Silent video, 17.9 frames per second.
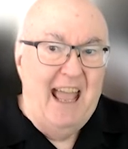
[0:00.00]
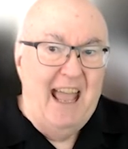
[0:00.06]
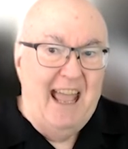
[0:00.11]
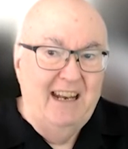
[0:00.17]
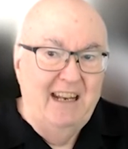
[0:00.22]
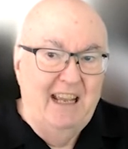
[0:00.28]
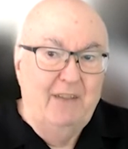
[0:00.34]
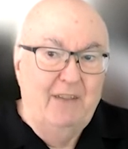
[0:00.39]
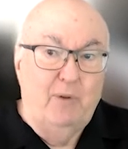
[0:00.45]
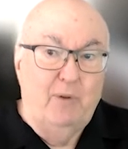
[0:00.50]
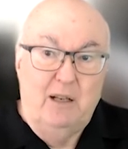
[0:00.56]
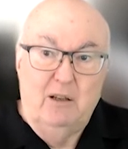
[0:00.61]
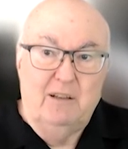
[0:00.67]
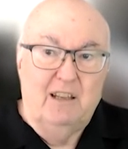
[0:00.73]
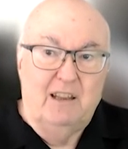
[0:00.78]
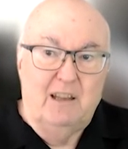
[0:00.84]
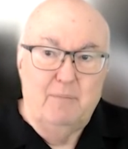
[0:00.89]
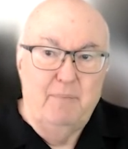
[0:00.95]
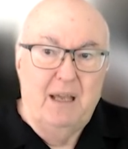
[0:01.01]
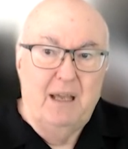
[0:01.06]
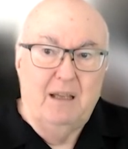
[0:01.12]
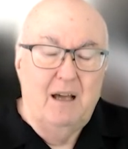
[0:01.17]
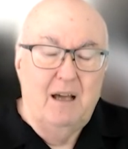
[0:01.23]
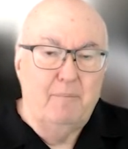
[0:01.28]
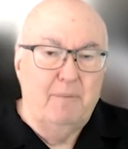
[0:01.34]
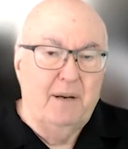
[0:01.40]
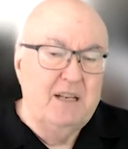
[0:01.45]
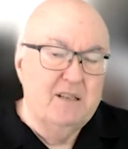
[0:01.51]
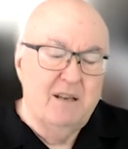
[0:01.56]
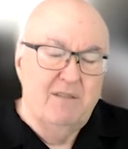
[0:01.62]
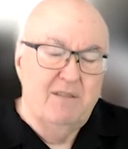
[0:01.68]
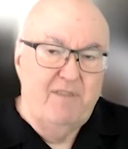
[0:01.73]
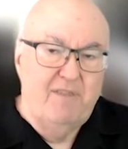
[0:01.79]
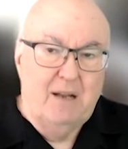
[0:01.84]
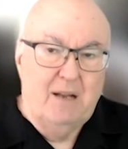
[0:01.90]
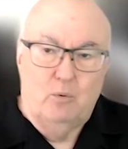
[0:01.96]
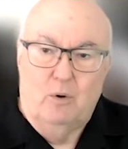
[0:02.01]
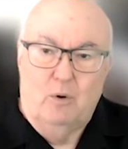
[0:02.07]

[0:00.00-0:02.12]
And if we look at the big companies, in fact,